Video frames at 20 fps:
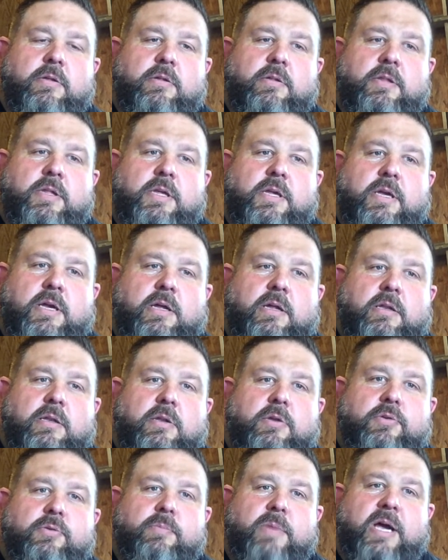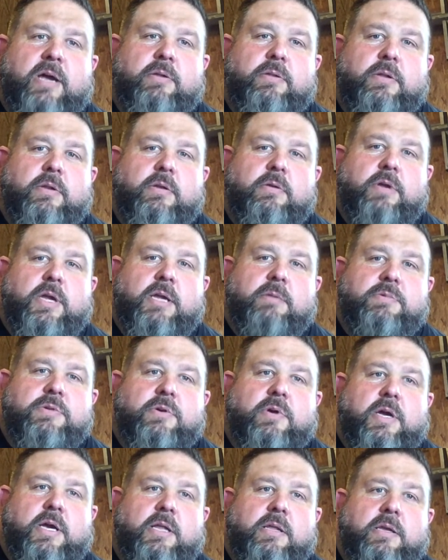the Loon Mountain, the New
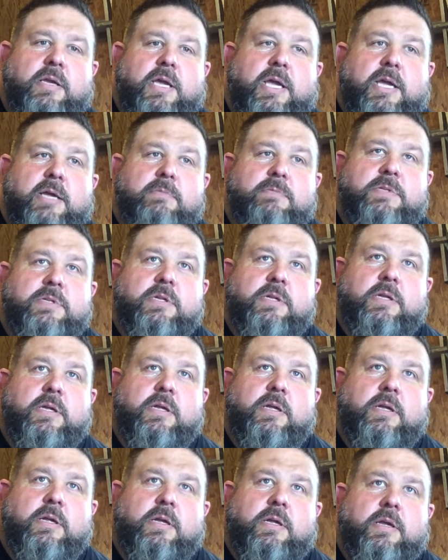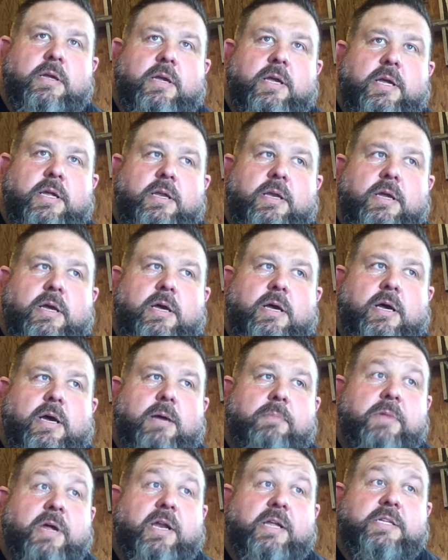Hampshire Highland Games, and
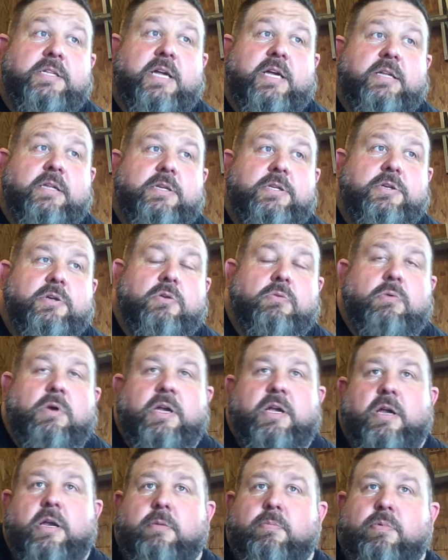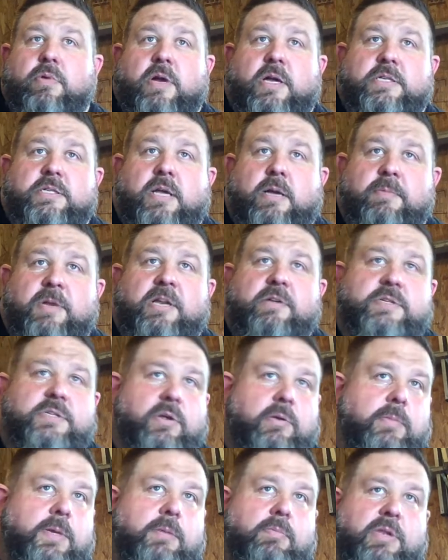I'm not exactly sure what kind of press. I mean, I know it's
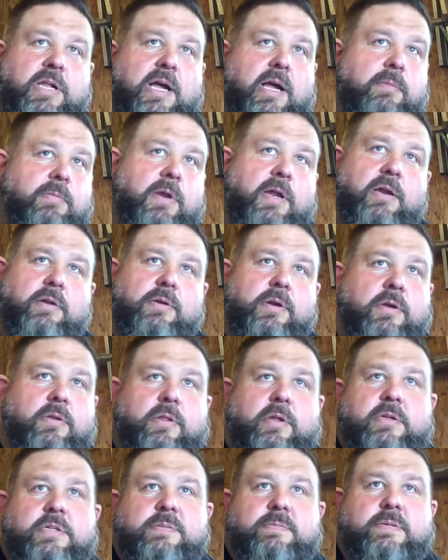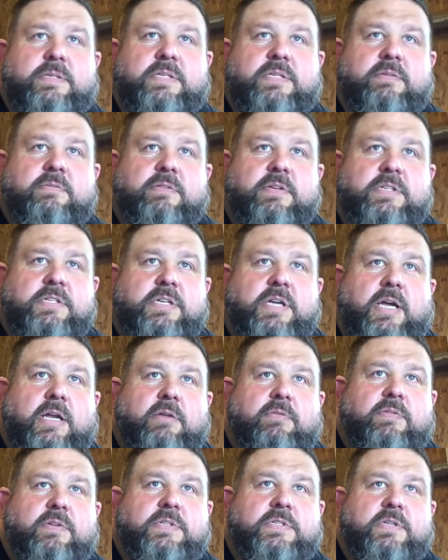going to be a block, but I don't know the specifics yet,
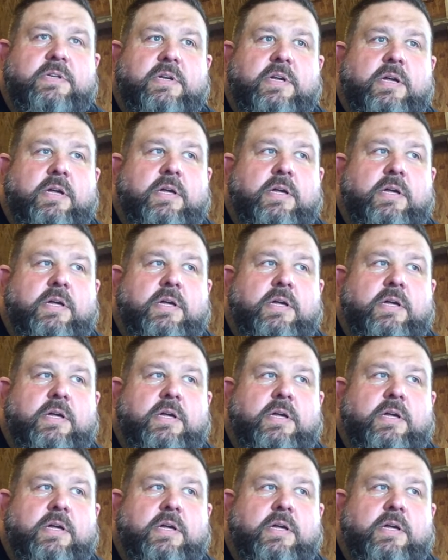if it's